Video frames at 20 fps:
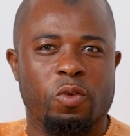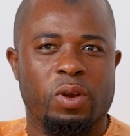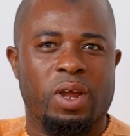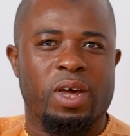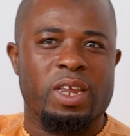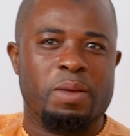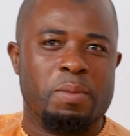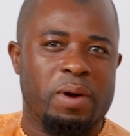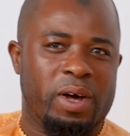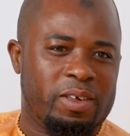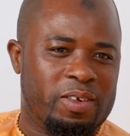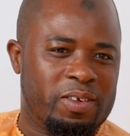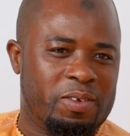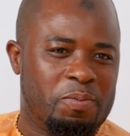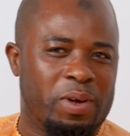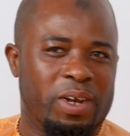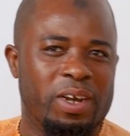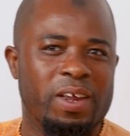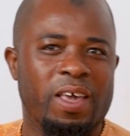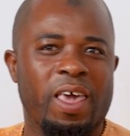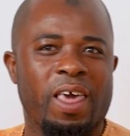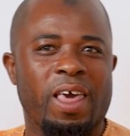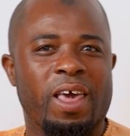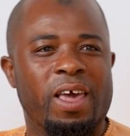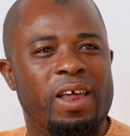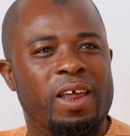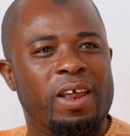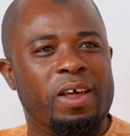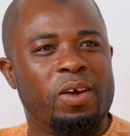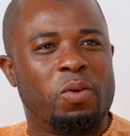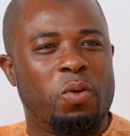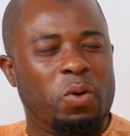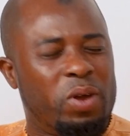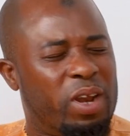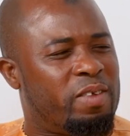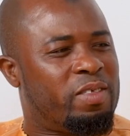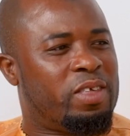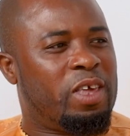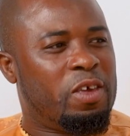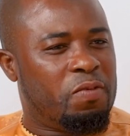is on animals. But
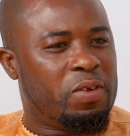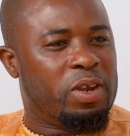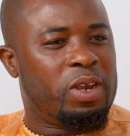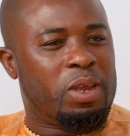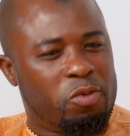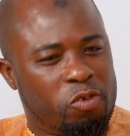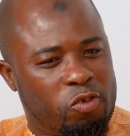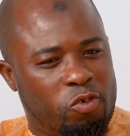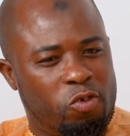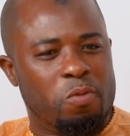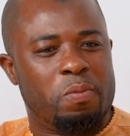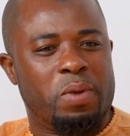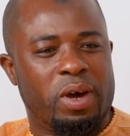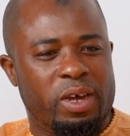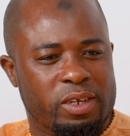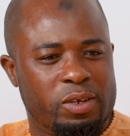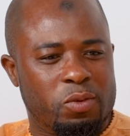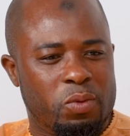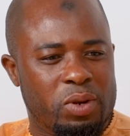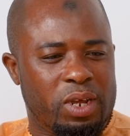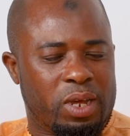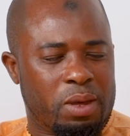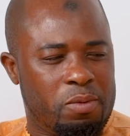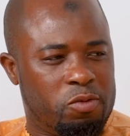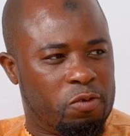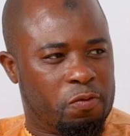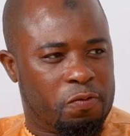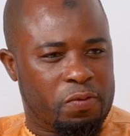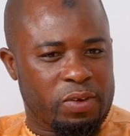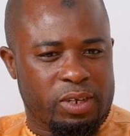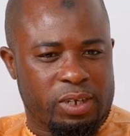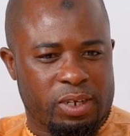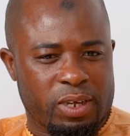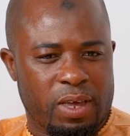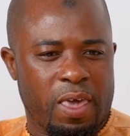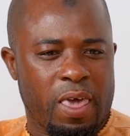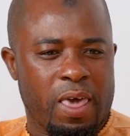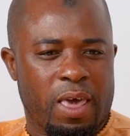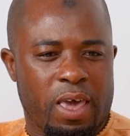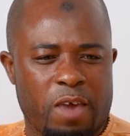God has given them so much when it comes to
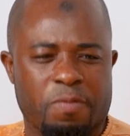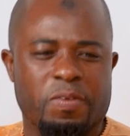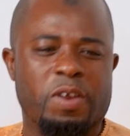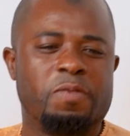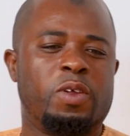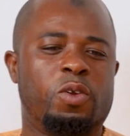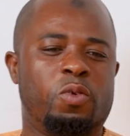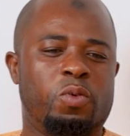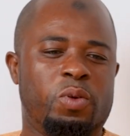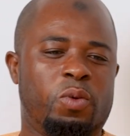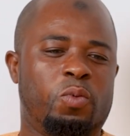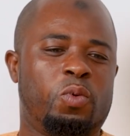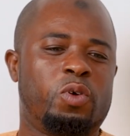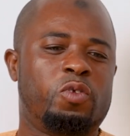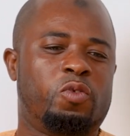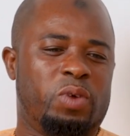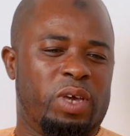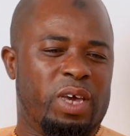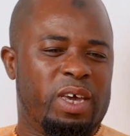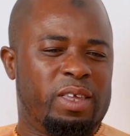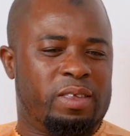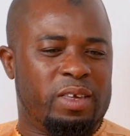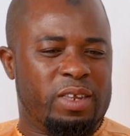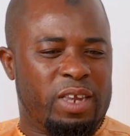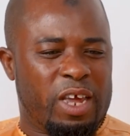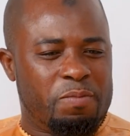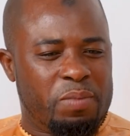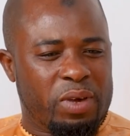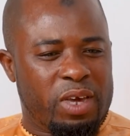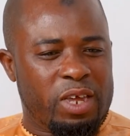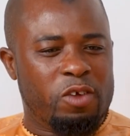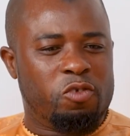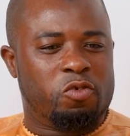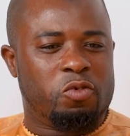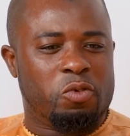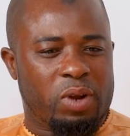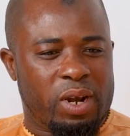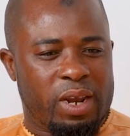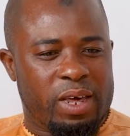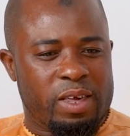fish. Even if they don't want to eat it, they are beginning
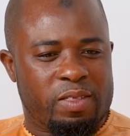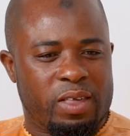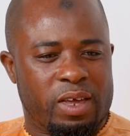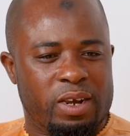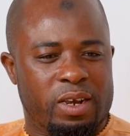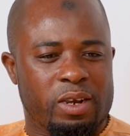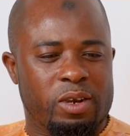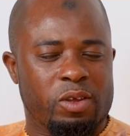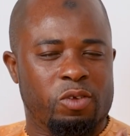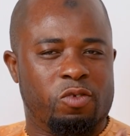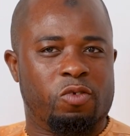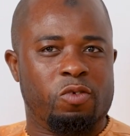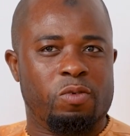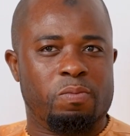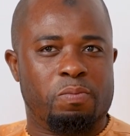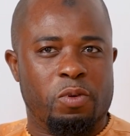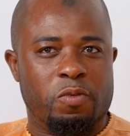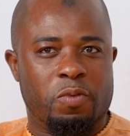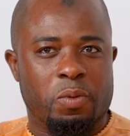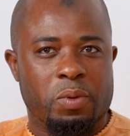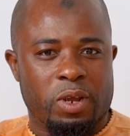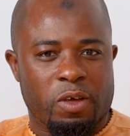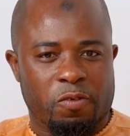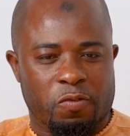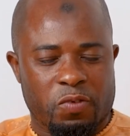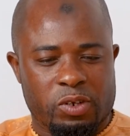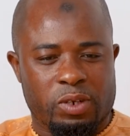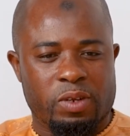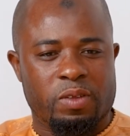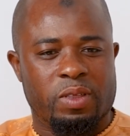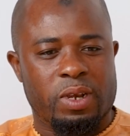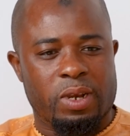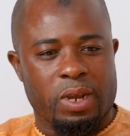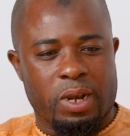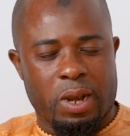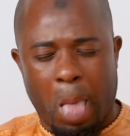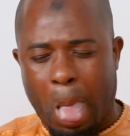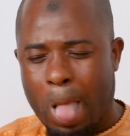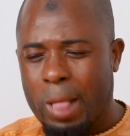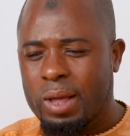to realize that they need to improve on their fishes and
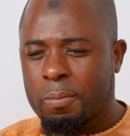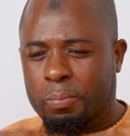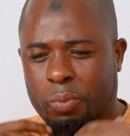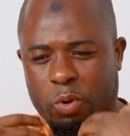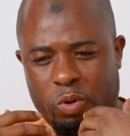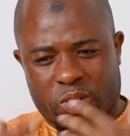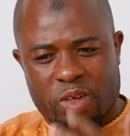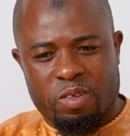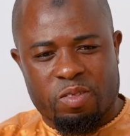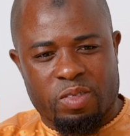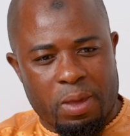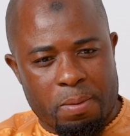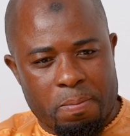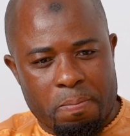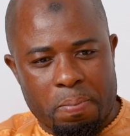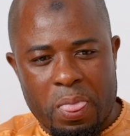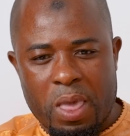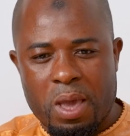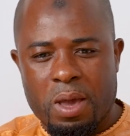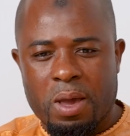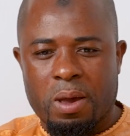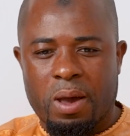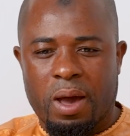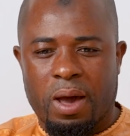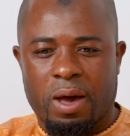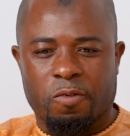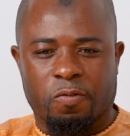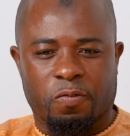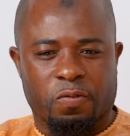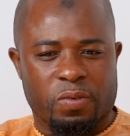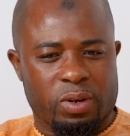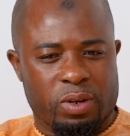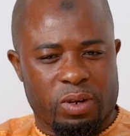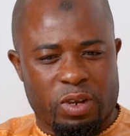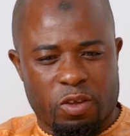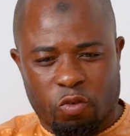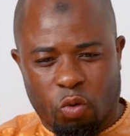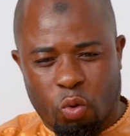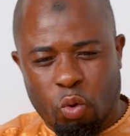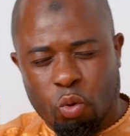then process them,
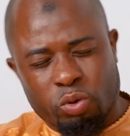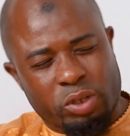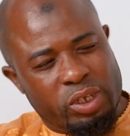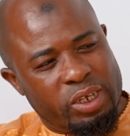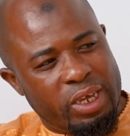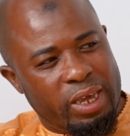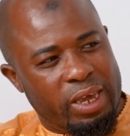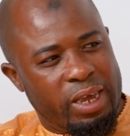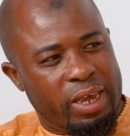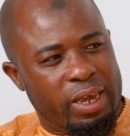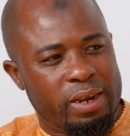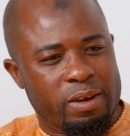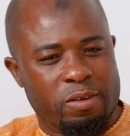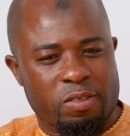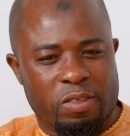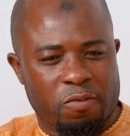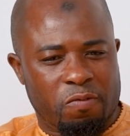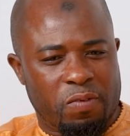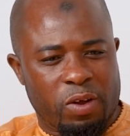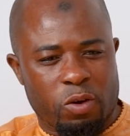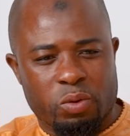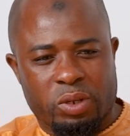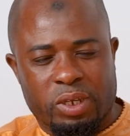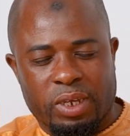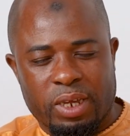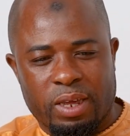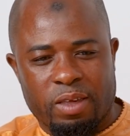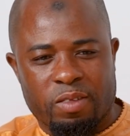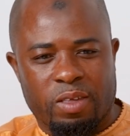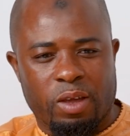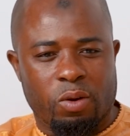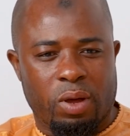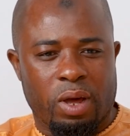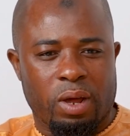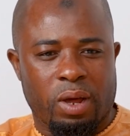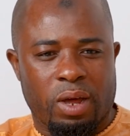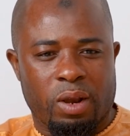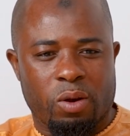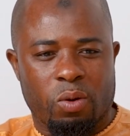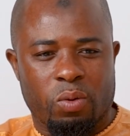have these cold chains, the value chains
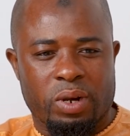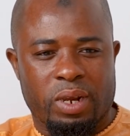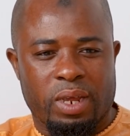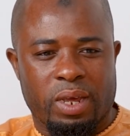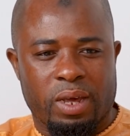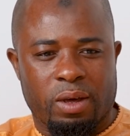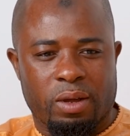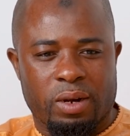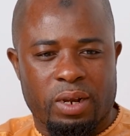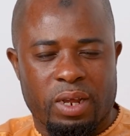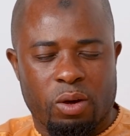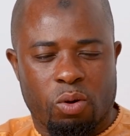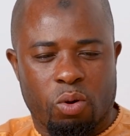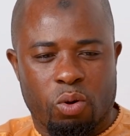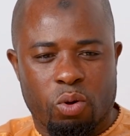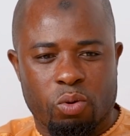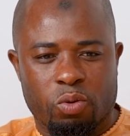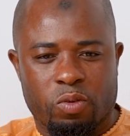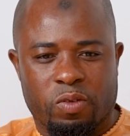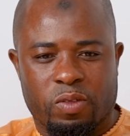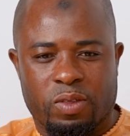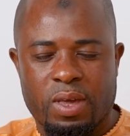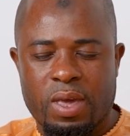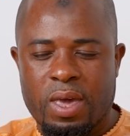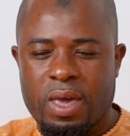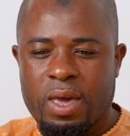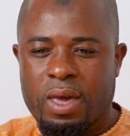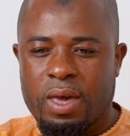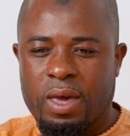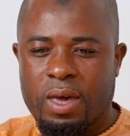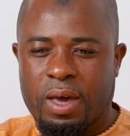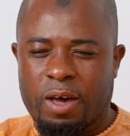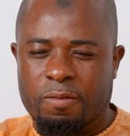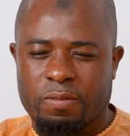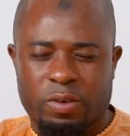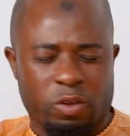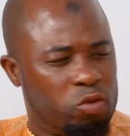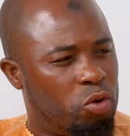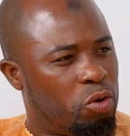along their coast, have the